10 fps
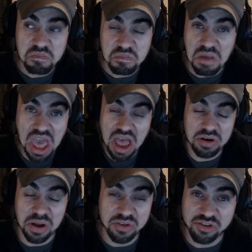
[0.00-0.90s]
yeah, I
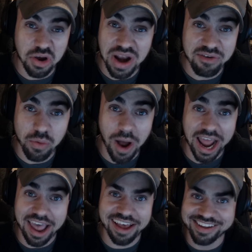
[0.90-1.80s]
don't know. Just do whatever you want,
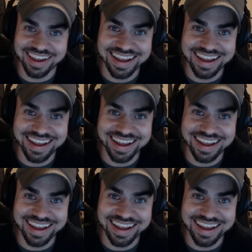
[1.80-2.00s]
I guess.